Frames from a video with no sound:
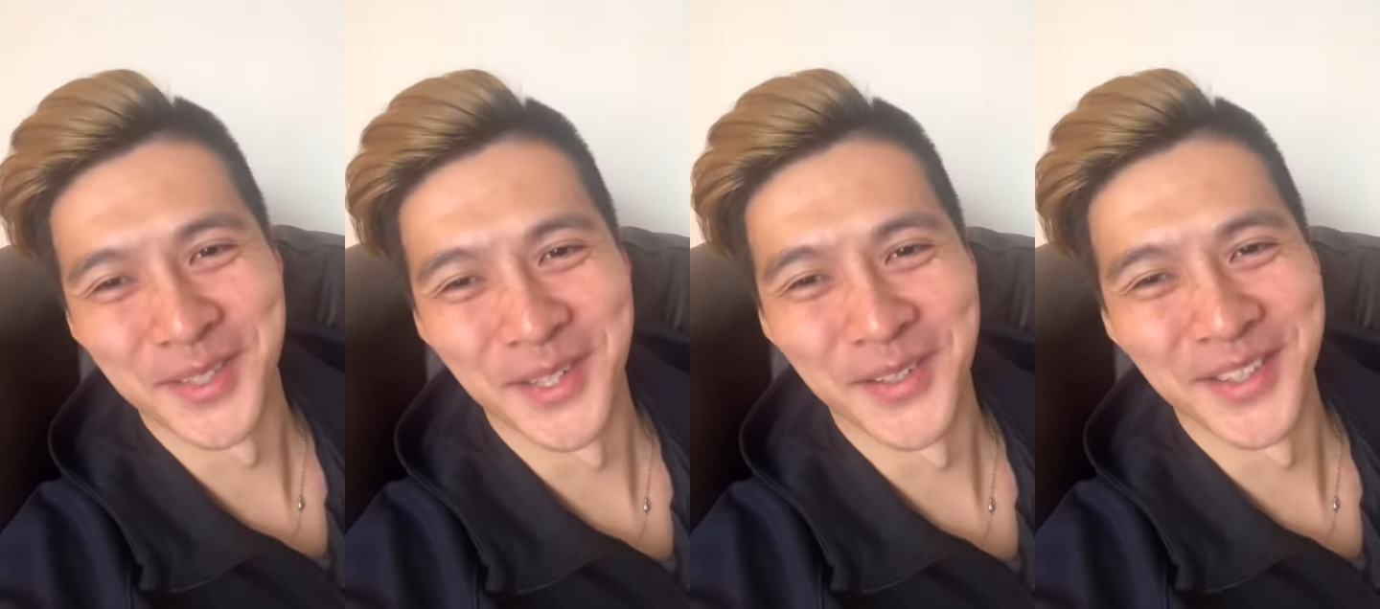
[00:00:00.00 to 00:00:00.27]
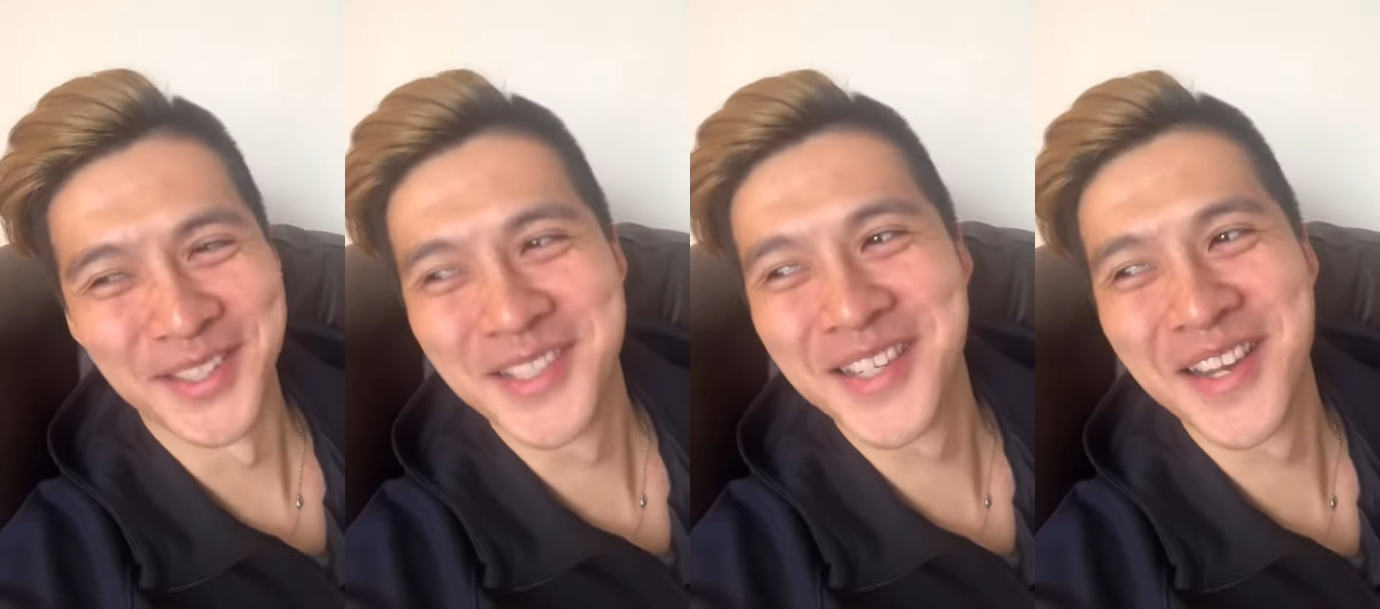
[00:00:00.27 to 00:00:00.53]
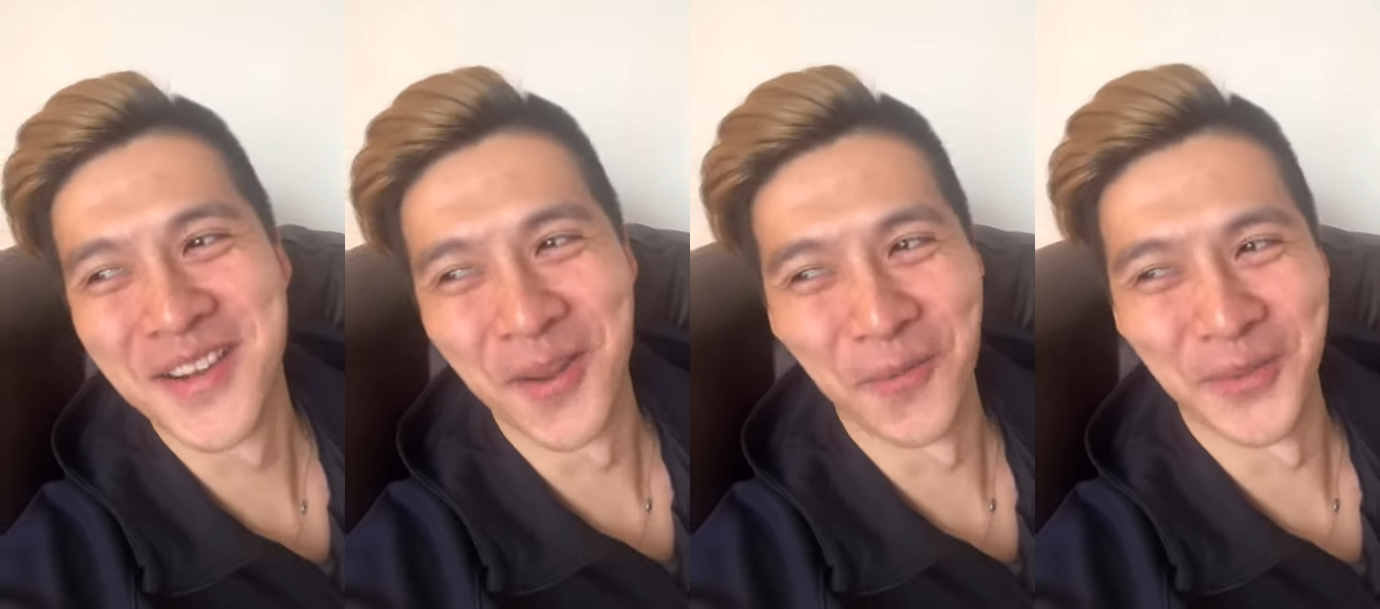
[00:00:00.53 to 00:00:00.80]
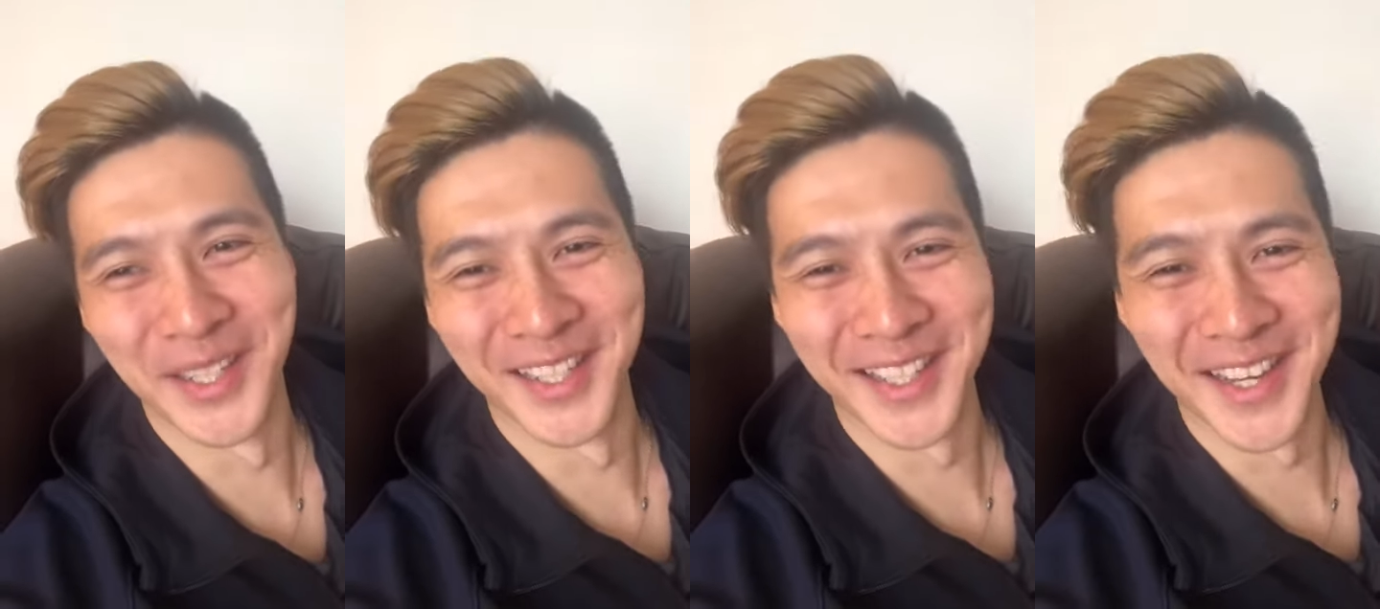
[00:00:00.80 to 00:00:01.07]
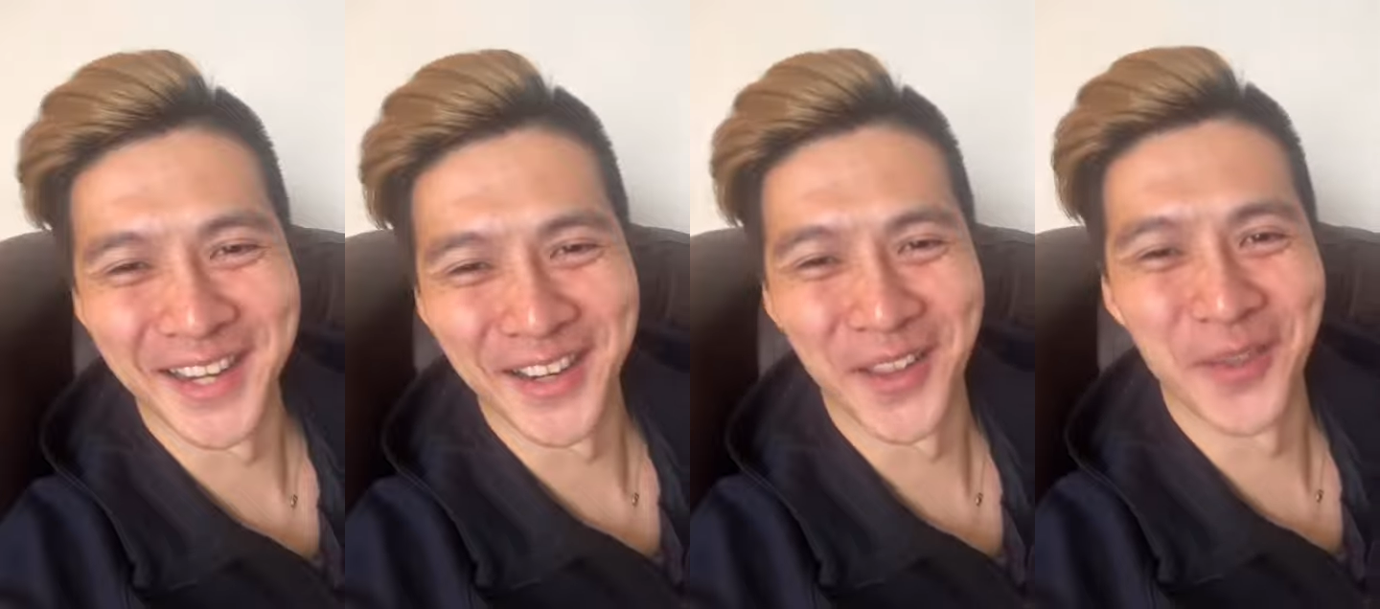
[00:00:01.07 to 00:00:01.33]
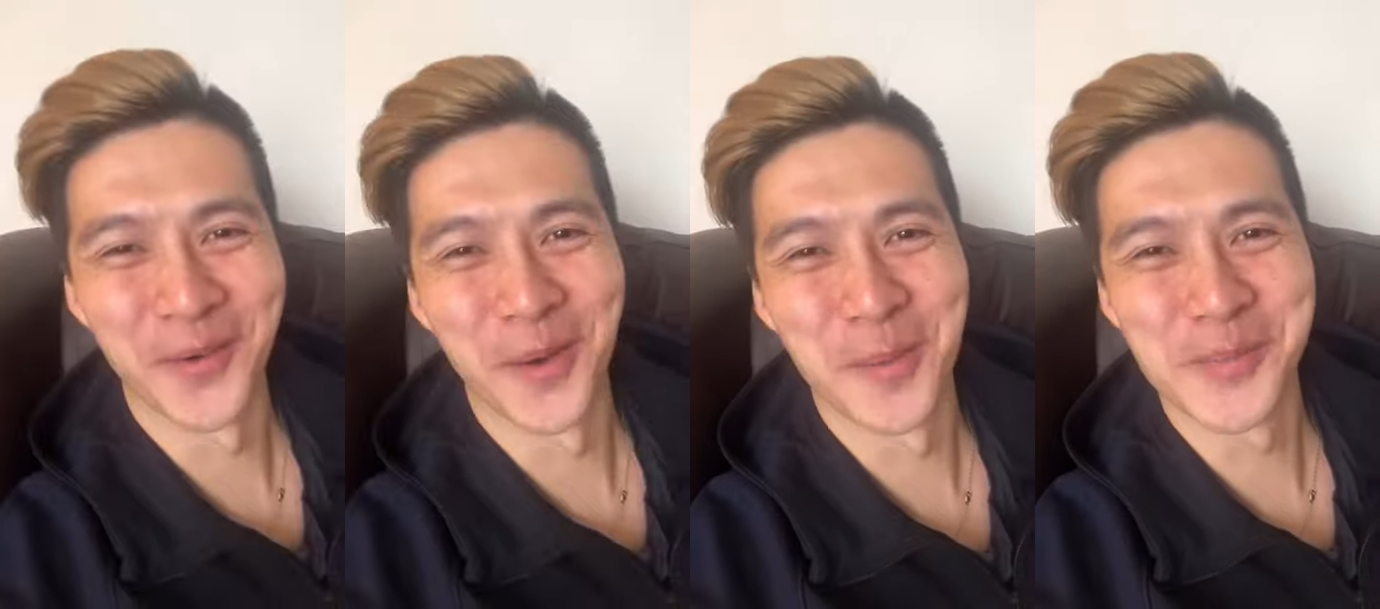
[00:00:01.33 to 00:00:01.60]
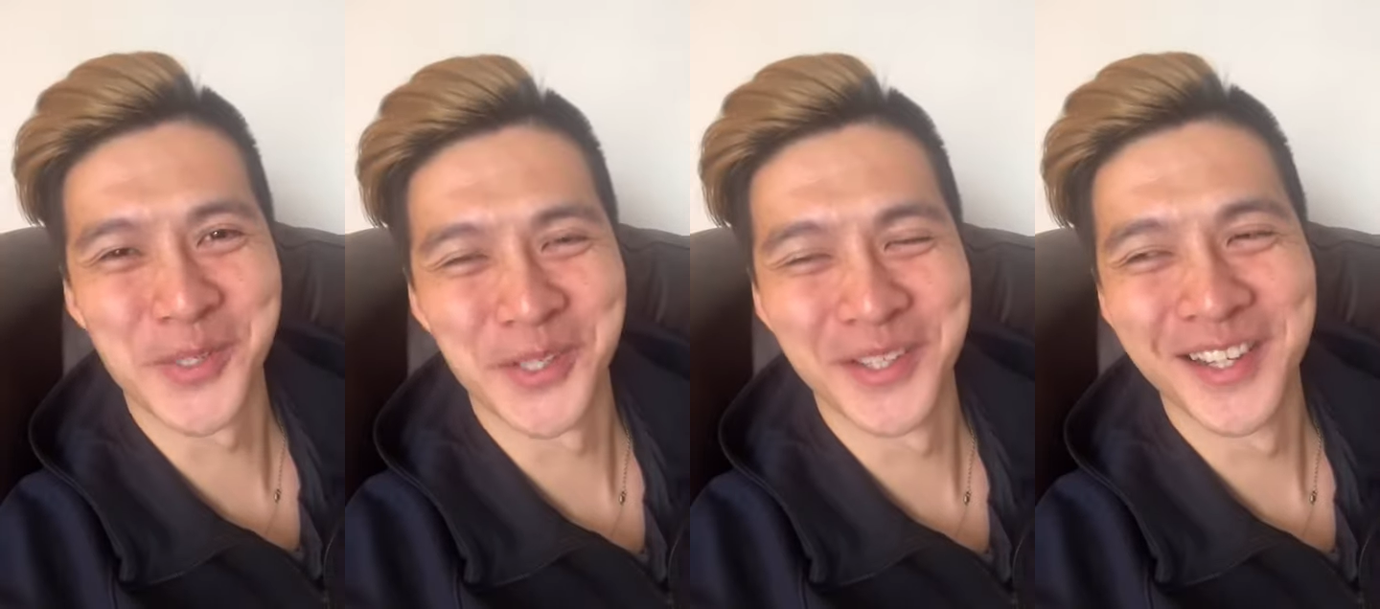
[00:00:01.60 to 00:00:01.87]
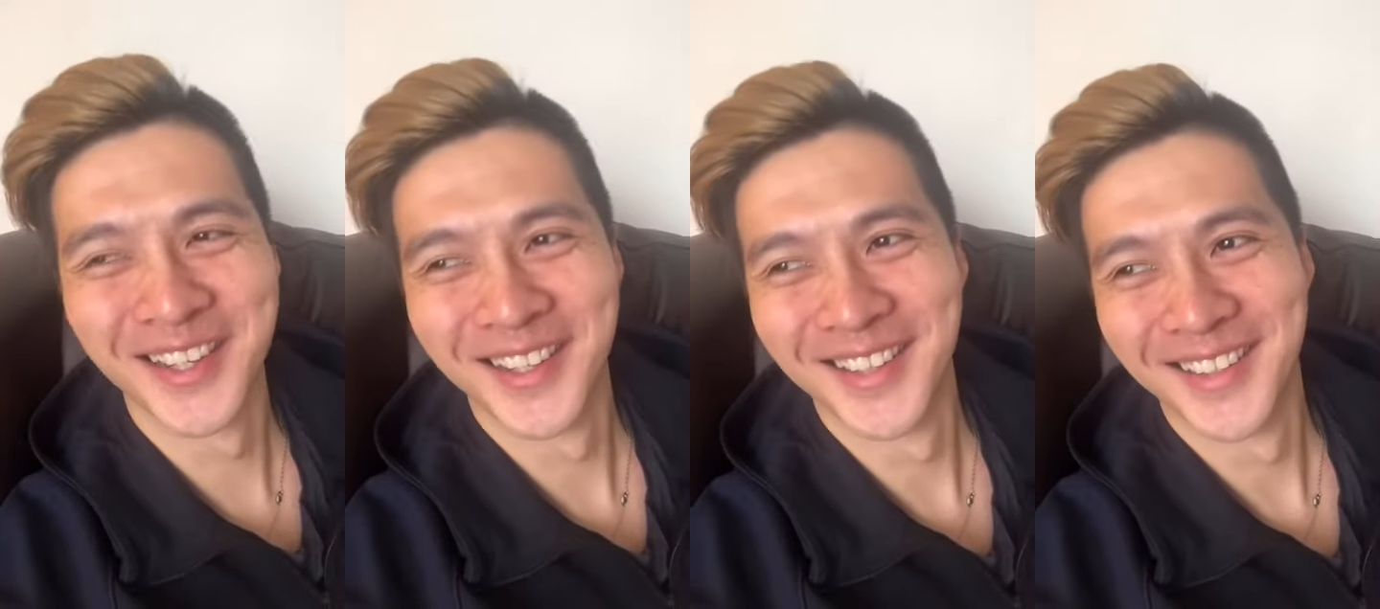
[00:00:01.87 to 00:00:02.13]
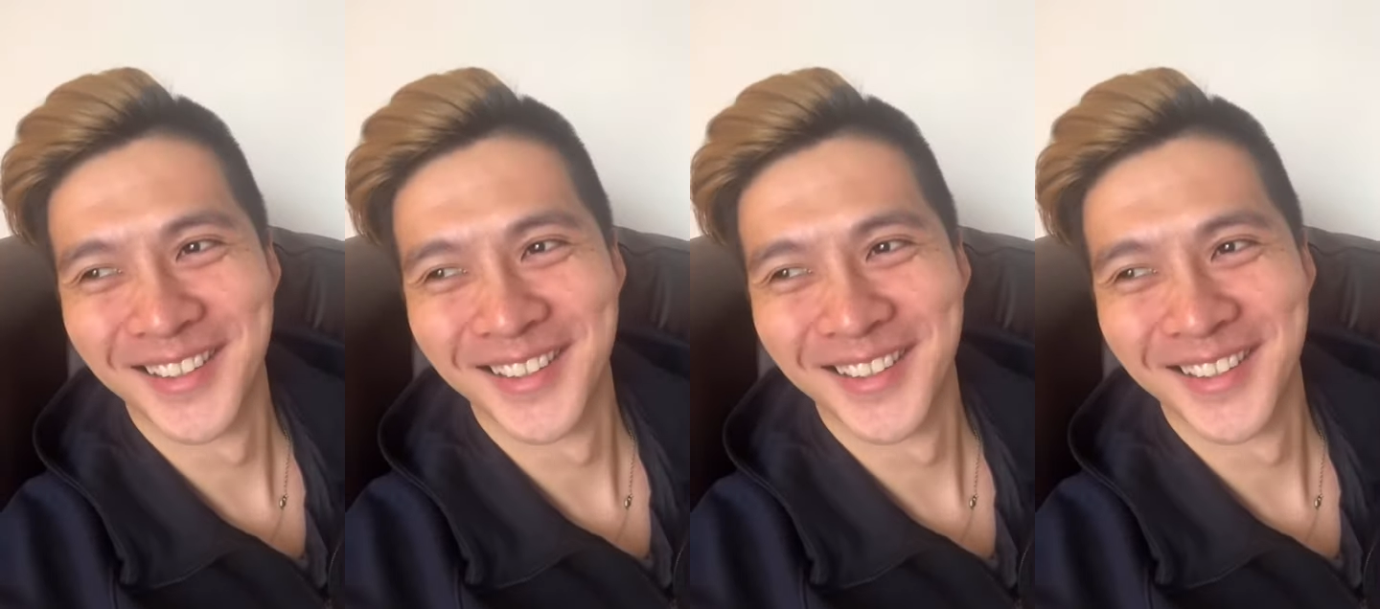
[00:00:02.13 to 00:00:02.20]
You know, there's not really any other option,